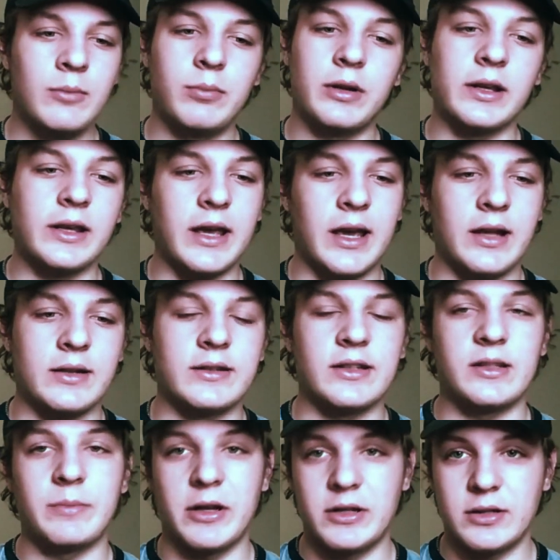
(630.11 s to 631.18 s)
but again,
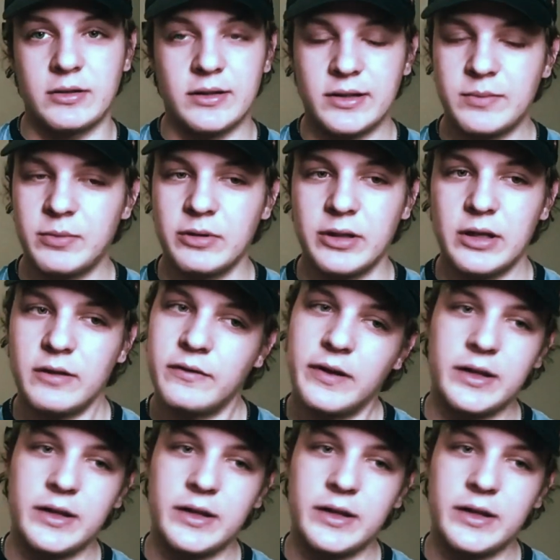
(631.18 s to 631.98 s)
suspension of disbelief.